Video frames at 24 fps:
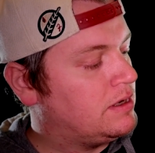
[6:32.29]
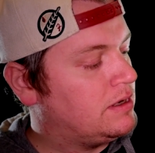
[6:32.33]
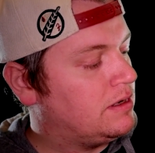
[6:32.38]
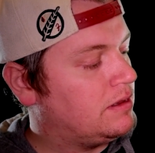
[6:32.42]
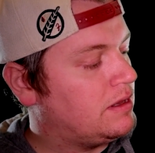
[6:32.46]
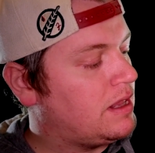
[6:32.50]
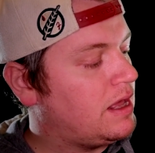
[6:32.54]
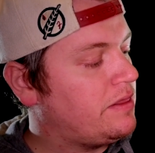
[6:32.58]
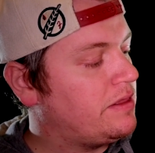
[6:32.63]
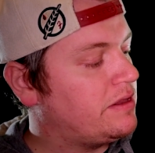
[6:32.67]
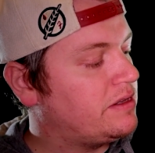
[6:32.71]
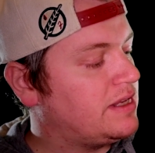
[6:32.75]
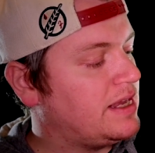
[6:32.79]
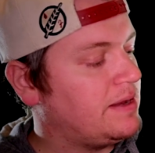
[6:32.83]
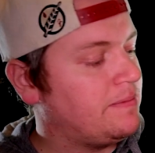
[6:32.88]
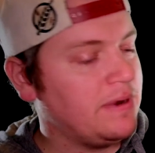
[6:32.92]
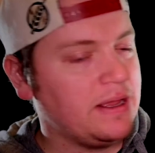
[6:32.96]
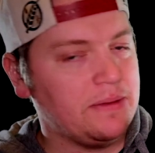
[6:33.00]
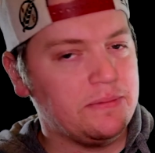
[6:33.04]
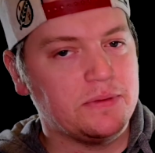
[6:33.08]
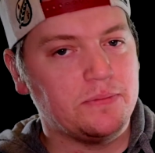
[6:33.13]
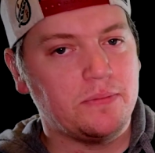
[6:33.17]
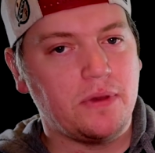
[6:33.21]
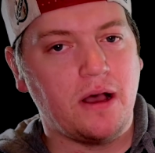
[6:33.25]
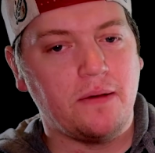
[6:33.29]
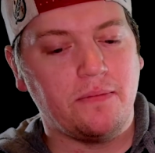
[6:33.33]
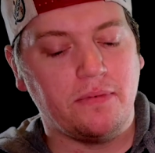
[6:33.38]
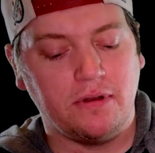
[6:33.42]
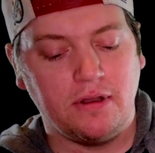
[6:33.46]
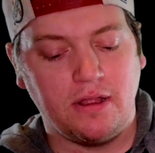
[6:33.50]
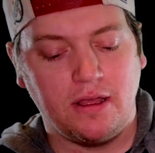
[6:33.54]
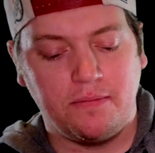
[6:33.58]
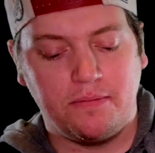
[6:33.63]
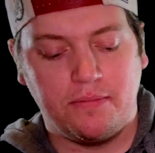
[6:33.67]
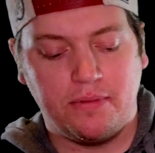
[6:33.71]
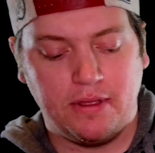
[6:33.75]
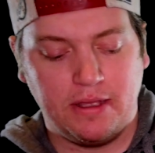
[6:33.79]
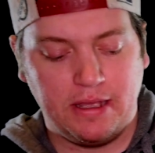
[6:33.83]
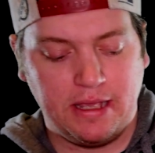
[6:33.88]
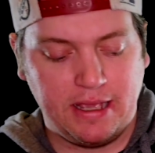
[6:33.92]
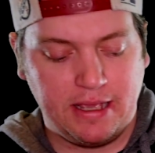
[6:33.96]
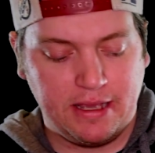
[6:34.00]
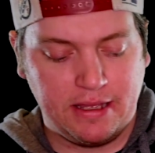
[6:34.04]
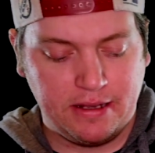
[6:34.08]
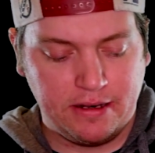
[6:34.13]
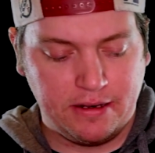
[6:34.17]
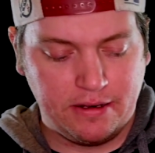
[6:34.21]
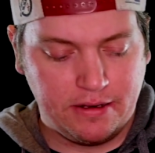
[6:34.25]
the same names popping up.
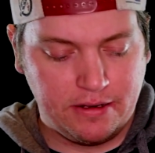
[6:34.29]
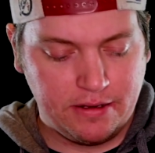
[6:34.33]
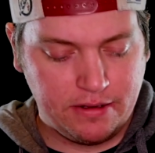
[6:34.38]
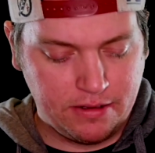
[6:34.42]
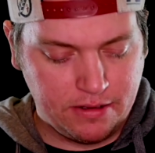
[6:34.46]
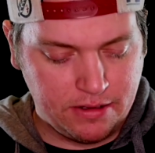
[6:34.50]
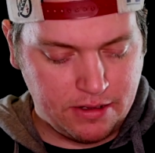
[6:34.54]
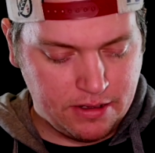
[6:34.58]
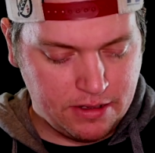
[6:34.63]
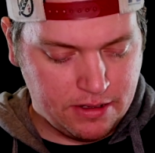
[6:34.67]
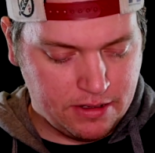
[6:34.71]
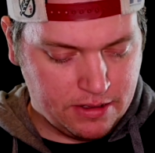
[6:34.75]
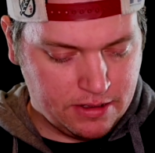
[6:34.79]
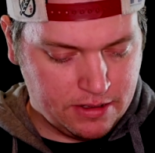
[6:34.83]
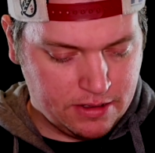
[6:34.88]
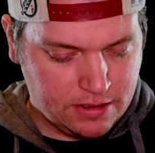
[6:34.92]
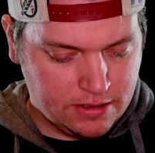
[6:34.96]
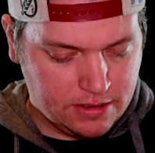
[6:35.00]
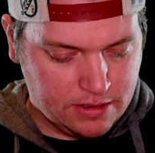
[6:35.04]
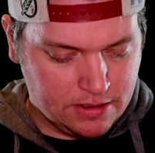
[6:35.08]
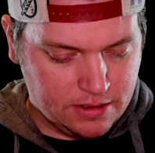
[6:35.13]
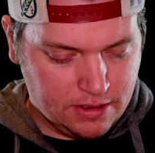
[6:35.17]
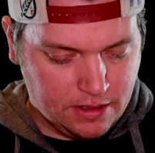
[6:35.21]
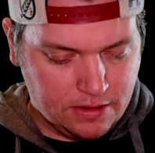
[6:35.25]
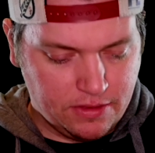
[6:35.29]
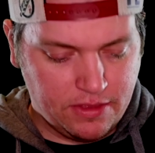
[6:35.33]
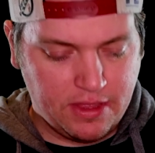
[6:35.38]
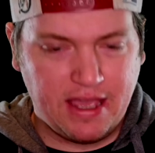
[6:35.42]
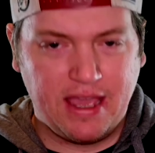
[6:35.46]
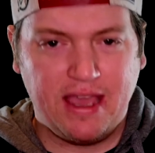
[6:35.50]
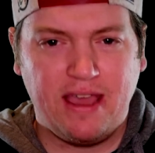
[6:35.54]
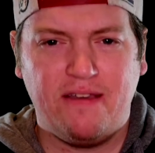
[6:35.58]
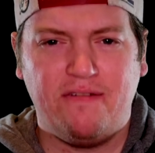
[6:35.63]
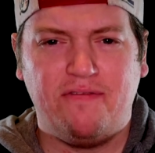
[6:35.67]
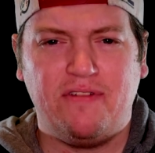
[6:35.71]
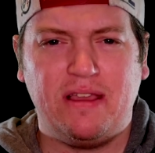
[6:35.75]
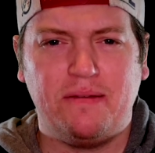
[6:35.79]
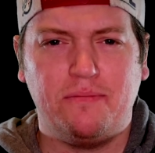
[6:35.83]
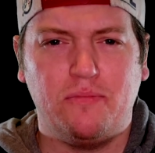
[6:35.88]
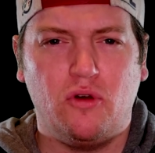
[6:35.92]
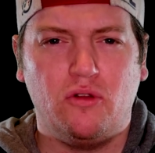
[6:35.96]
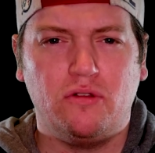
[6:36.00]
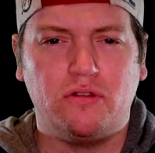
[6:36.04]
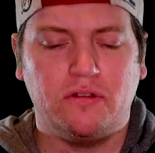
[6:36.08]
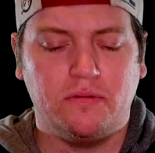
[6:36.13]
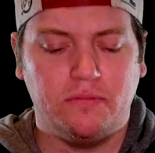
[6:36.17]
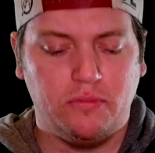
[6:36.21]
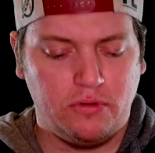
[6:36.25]
And they have like
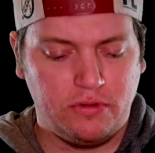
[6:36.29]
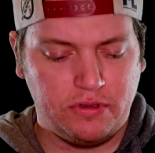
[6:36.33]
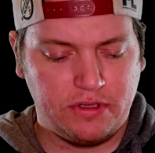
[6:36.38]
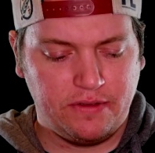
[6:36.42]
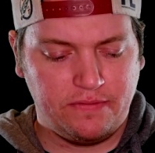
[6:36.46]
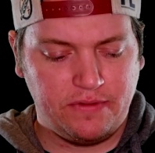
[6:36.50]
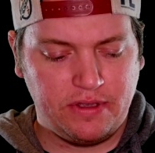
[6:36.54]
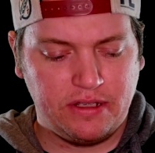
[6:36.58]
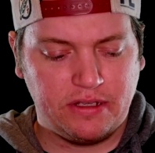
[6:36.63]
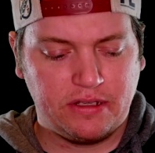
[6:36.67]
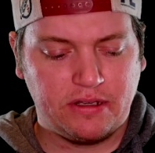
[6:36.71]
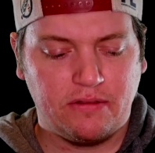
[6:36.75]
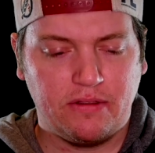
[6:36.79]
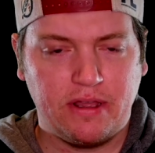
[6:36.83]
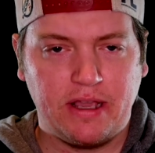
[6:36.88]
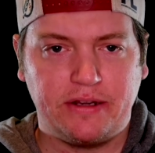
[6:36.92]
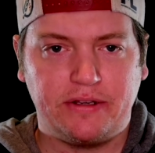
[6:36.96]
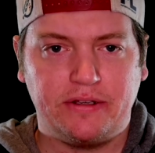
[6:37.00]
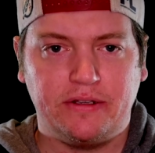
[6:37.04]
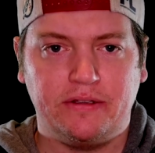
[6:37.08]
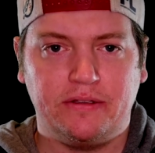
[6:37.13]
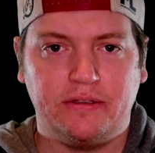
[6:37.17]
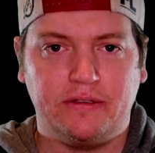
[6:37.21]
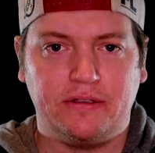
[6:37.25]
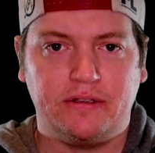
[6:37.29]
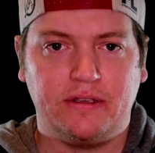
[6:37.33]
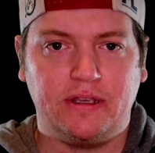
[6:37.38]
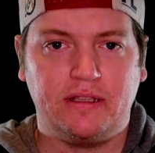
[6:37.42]
multiples of these collections.